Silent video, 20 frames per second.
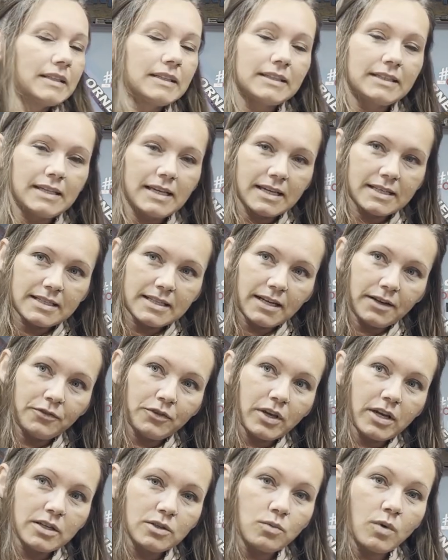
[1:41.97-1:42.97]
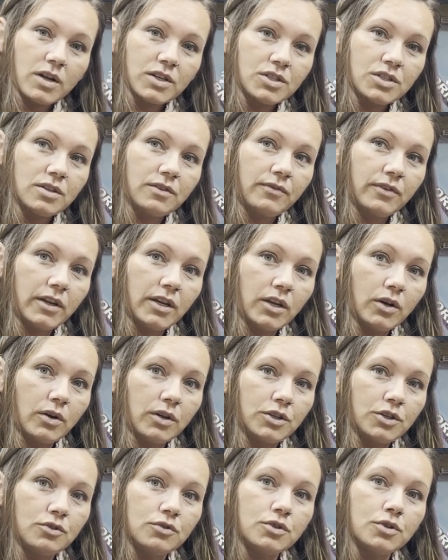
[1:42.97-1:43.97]
Yes, and if you guys watch the video
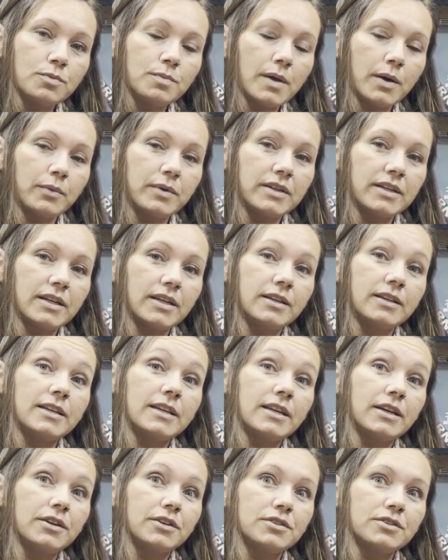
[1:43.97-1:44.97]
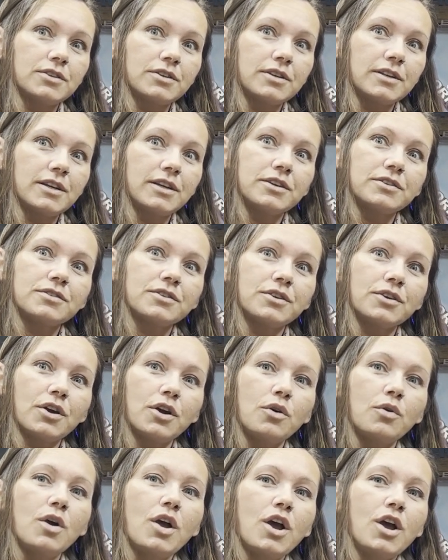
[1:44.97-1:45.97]
on YouTube that we did years and years
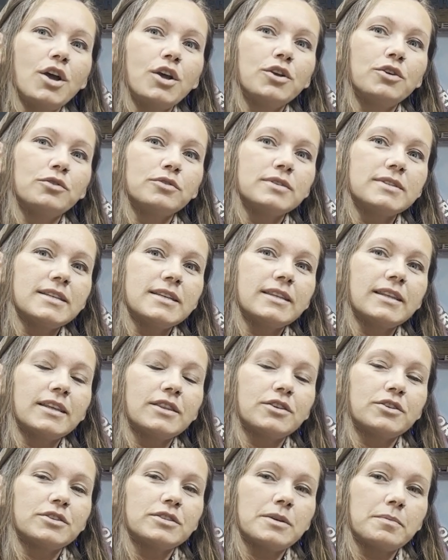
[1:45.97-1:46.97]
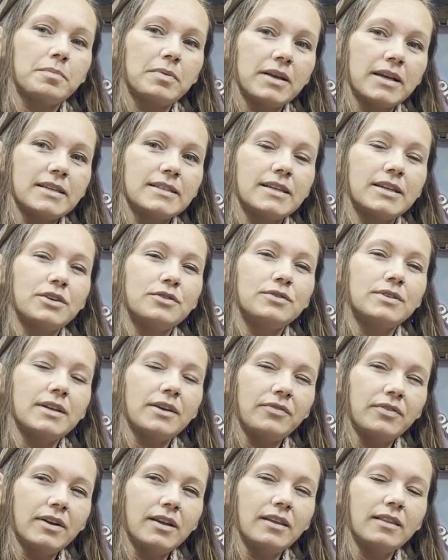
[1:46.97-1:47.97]
ago, you'll see that there's a place that you
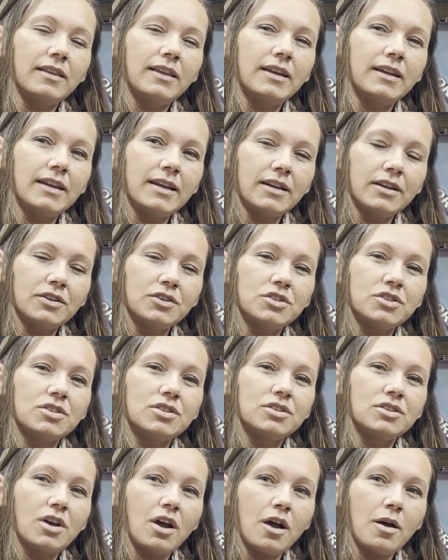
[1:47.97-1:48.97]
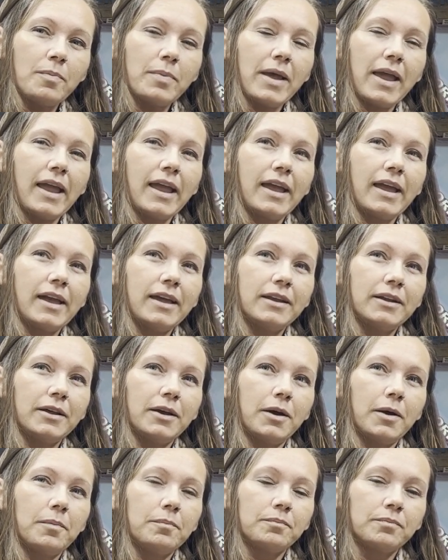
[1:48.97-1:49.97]
definitely need to stop,
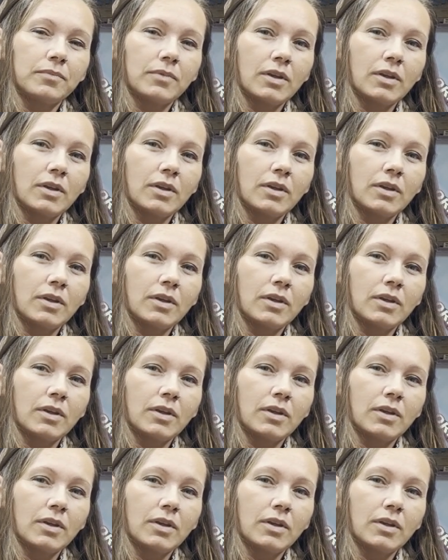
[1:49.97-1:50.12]
and